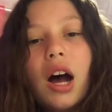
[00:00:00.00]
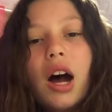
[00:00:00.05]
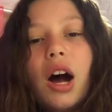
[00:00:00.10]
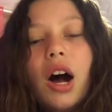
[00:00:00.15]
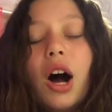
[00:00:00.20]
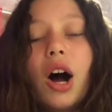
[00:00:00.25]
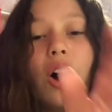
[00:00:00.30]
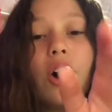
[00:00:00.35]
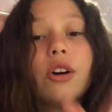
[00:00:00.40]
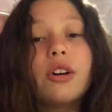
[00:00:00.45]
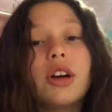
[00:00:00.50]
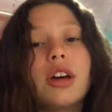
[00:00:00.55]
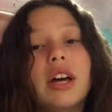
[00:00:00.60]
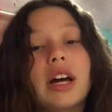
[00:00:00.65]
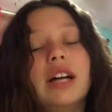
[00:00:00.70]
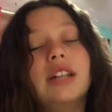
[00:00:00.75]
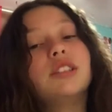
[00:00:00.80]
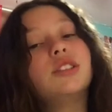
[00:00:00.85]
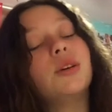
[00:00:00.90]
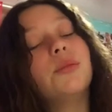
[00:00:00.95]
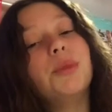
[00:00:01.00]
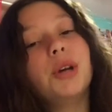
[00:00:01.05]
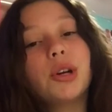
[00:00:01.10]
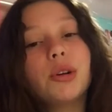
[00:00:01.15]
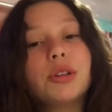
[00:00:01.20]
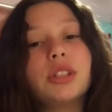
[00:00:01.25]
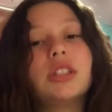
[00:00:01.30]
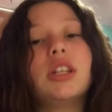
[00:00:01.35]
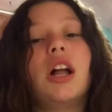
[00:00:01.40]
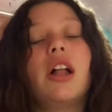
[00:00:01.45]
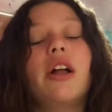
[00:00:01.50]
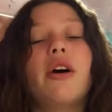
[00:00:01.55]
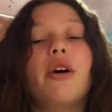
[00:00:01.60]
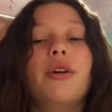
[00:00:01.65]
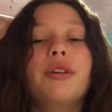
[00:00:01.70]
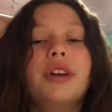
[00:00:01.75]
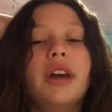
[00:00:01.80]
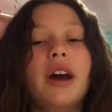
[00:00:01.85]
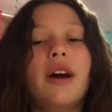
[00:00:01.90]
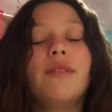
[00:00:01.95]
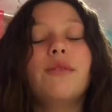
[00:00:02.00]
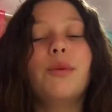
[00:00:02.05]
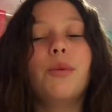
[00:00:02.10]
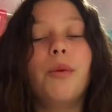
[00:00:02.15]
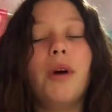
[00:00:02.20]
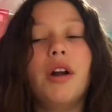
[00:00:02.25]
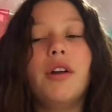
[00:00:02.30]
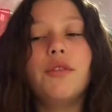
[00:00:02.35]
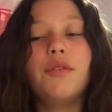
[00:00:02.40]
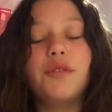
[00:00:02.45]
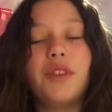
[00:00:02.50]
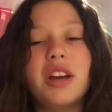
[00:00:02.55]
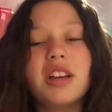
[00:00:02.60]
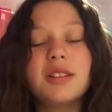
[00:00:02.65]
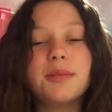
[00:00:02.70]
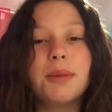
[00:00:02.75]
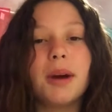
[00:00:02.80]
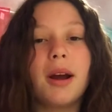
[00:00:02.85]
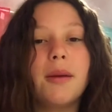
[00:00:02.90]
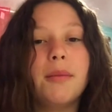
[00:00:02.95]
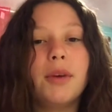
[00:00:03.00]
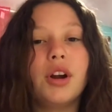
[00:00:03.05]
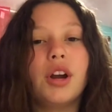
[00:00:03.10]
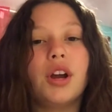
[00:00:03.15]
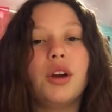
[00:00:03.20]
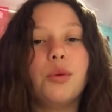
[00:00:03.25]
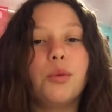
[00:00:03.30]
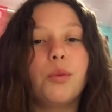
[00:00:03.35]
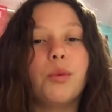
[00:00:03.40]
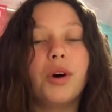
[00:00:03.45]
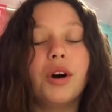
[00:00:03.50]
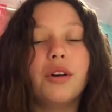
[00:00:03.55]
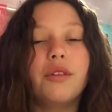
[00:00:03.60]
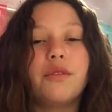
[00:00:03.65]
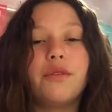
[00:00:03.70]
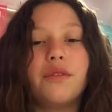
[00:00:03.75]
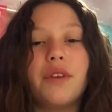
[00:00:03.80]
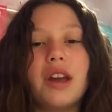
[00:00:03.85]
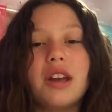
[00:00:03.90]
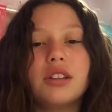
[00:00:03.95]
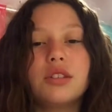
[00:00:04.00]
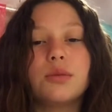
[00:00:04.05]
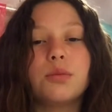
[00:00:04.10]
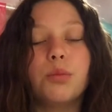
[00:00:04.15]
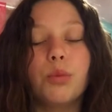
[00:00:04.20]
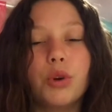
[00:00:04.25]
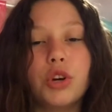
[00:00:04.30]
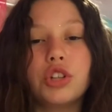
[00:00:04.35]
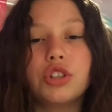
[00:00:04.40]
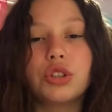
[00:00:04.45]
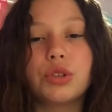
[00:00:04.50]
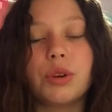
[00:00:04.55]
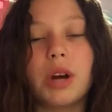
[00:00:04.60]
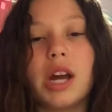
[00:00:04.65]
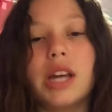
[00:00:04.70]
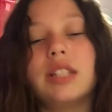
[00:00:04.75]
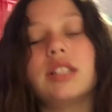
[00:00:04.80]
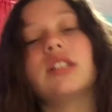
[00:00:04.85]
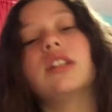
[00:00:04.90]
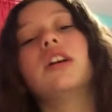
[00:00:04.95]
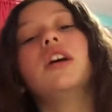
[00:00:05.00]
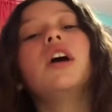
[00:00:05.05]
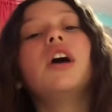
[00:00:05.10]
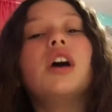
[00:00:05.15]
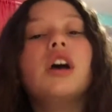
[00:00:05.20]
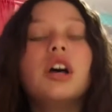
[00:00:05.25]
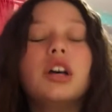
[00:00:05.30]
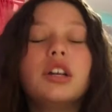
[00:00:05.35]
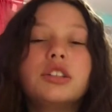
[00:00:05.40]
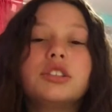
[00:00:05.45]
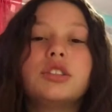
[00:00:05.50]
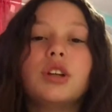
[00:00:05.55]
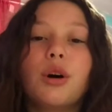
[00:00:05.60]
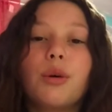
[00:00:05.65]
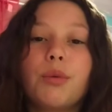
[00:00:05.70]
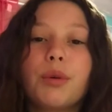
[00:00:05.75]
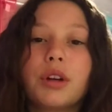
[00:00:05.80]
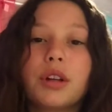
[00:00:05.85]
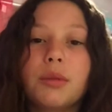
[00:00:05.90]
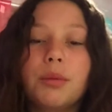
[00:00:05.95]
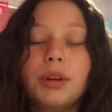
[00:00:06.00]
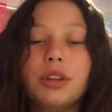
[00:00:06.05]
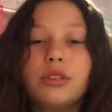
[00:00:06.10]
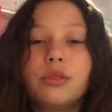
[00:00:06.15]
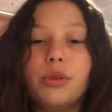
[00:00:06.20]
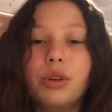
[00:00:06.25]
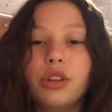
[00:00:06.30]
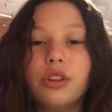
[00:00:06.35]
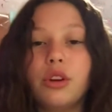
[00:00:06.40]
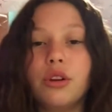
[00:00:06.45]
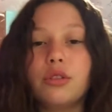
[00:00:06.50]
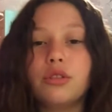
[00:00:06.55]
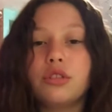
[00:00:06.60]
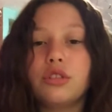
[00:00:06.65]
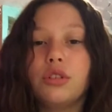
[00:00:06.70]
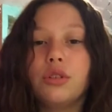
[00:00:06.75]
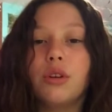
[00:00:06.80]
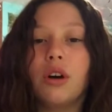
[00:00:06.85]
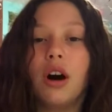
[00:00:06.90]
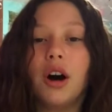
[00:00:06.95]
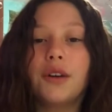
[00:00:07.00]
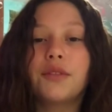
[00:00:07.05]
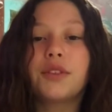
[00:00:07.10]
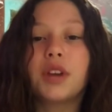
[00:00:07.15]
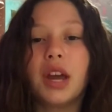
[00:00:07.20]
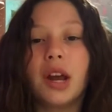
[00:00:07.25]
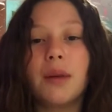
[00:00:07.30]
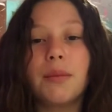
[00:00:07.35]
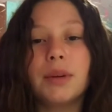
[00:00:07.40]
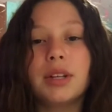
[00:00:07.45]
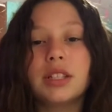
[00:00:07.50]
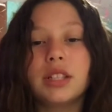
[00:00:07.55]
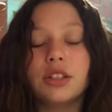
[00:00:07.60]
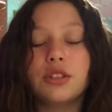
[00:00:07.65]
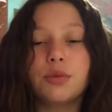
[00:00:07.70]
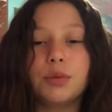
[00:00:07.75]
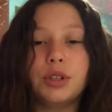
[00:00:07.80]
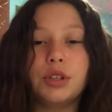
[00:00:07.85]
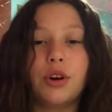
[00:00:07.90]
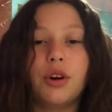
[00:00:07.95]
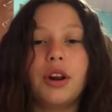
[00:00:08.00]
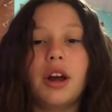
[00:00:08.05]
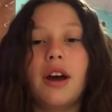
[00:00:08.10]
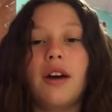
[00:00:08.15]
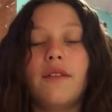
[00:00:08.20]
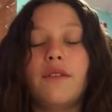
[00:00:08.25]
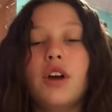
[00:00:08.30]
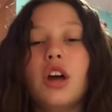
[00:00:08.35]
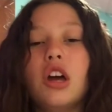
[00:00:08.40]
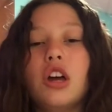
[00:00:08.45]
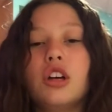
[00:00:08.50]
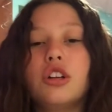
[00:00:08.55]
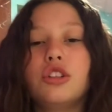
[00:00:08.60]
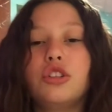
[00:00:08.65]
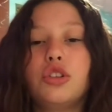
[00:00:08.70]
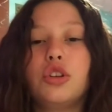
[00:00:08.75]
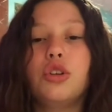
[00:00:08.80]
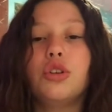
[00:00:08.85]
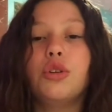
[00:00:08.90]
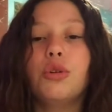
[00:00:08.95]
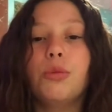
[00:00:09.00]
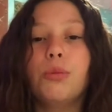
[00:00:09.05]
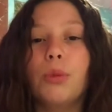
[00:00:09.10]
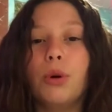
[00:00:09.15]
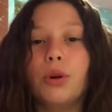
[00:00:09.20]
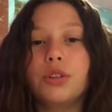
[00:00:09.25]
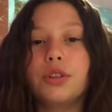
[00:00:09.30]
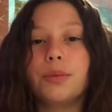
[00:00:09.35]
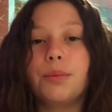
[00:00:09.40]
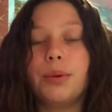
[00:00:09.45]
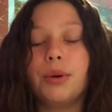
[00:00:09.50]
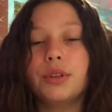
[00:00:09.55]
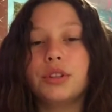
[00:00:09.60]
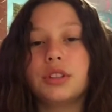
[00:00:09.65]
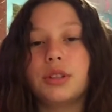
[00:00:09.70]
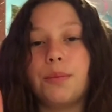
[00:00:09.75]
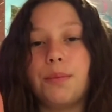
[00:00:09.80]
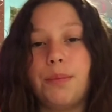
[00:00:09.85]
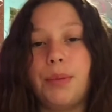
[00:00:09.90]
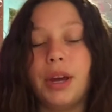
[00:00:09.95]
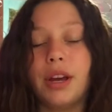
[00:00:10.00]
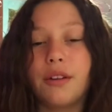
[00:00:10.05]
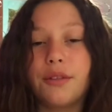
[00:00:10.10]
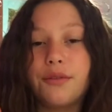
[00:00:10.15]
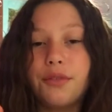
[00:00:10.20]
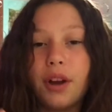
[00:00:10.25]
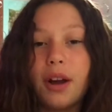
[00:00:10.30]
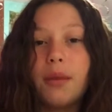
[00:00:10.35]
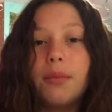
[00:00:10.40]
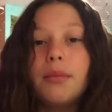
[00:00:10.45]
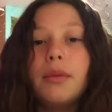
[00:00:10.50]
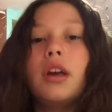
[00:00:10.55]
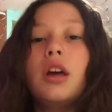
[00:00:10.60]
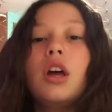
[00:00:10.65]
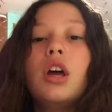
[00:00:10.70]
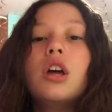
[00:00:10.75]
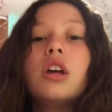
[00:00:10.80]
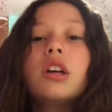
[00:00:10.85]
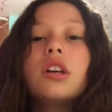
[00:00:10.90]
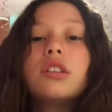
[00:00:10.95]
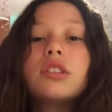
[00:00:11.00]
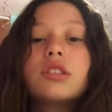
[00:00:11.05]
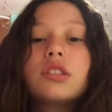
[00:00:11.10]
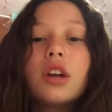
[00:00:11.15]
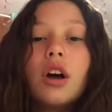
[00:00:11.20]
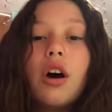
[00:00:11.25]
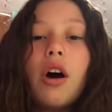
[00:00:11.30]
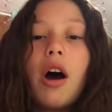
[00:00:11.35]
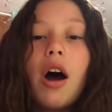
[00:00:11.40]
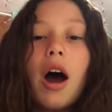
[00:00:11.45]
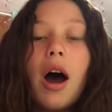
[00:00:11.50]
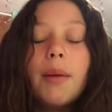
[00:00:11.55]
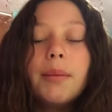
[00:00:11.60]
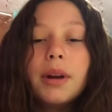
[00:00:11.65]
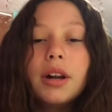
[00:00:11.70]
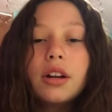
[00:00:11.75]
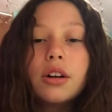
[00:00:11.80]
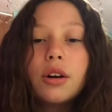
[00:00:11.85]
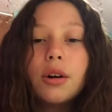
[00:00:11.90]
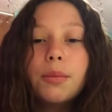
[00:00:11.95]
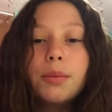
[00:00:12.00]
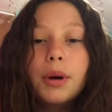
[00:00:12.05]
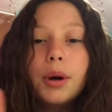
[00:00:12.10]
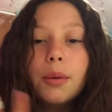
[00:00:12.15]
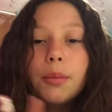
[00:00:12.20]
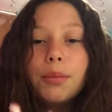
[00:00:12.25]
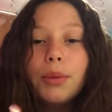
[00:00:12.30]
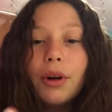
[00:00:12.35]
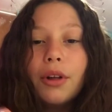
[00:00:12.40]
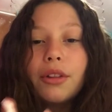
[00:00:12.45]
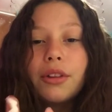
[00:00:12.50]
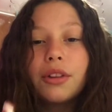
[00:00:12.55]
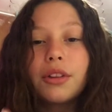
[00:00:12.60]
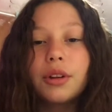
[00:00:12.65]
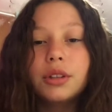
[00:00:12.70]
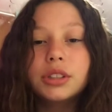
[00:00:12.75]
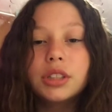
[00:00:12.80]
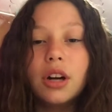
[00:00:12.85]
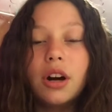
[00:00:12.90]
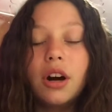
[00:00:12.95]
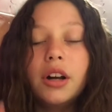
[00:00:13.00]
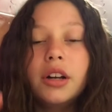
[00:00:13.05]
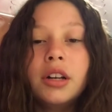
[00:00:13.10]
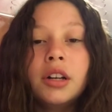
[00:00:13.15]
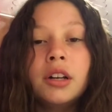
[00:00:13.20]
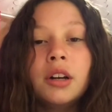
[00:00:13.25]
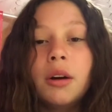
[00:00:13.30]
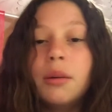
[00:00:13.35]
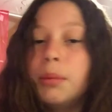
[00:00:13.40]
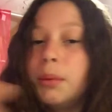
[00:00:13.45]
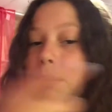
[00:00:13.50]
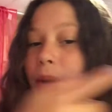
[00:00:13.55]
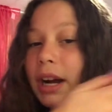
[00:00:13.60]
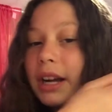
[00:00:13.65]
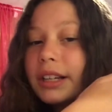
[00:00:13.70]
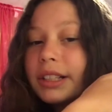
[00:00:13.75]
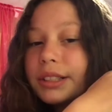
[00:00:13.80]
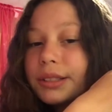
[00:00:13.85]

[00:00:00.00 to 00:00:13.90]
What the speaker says: Okay guys, so me and Quetzali only have one face primer and one face moisturizer. So we're going to be doing those two off camera since we don't have two multiples to pick from. So I'm going to go put both of those on and I'll be back.